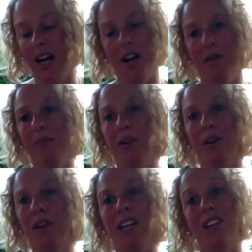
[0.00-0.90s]

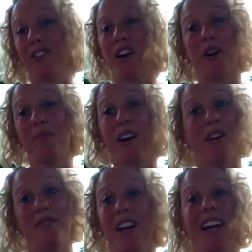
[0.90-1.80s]
He can talk
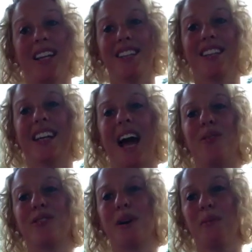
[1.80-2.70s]
firefighting until the
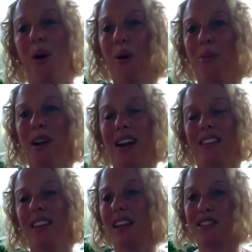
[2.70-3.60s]
cows come home, and I
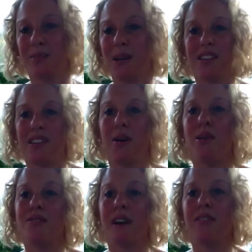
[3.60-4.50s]
think that's because he
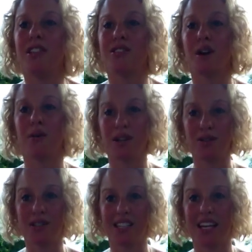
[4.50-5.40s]
always found it so
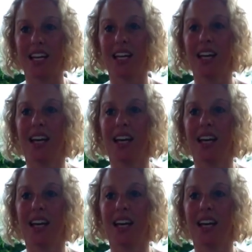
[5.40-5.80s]
interesting.